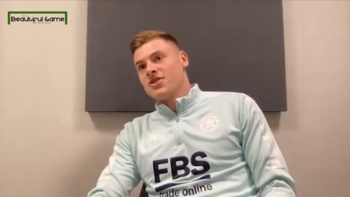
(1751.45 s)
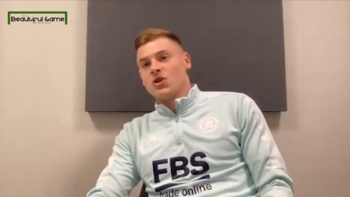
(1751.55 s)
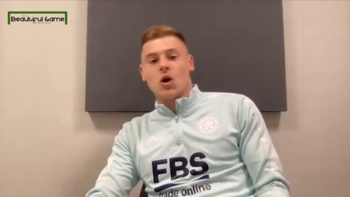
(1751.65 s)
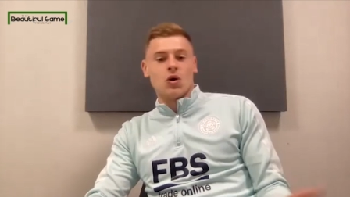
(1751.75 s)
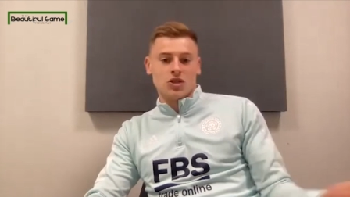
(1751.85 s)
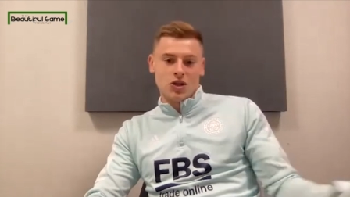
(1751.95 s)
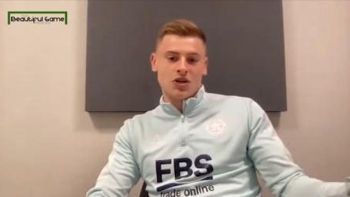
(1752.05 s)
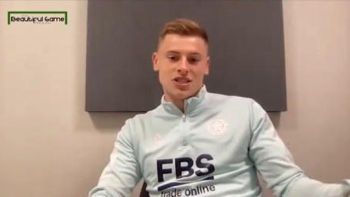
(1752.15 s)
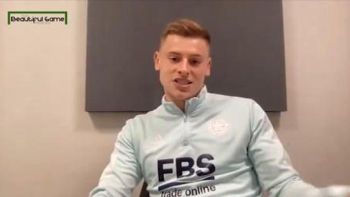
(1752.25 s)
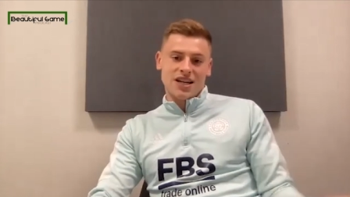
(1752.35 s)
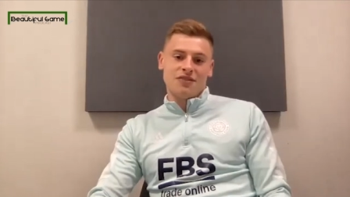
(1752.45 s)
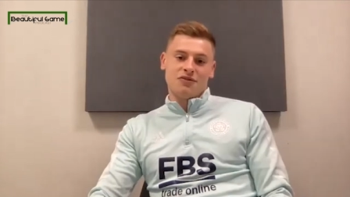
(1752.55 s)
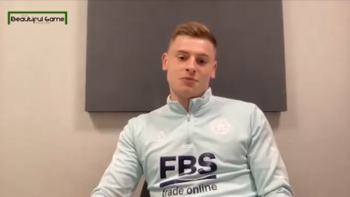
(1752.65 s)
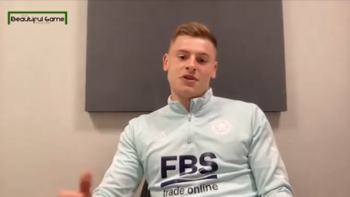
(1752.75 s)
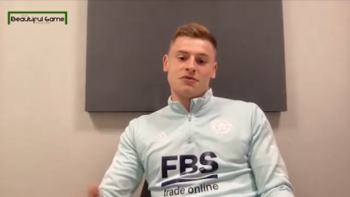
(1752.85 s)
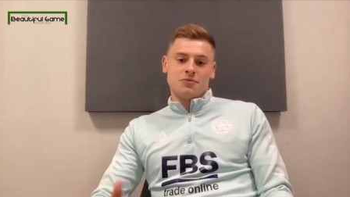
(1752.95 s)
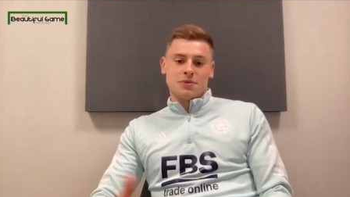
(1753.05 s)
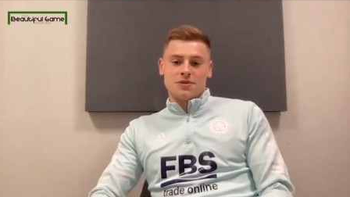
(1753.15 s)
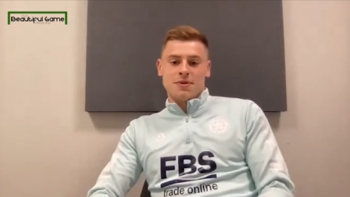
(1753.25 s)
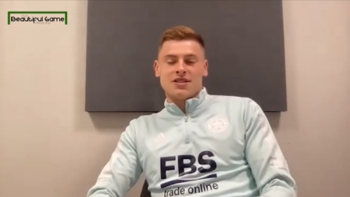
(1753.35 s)
so you've got to understand from
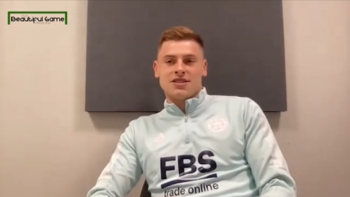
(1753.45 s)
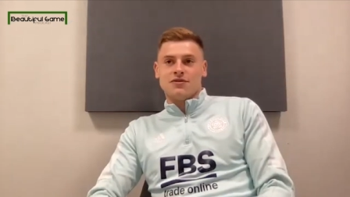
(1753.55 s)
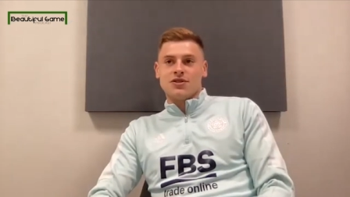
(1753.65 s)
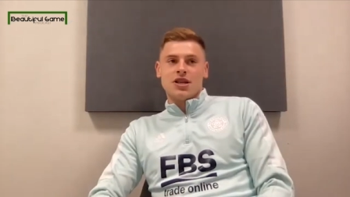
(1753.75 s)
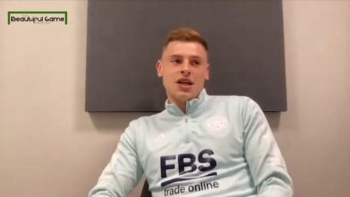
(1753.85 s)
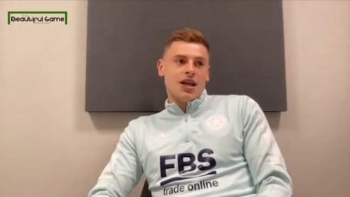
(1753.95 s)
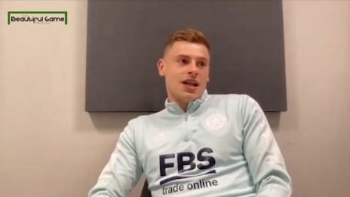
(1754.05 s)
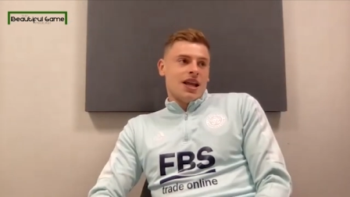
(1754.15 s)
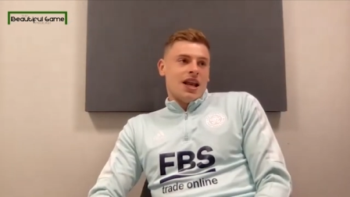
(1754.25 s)
different perspectives.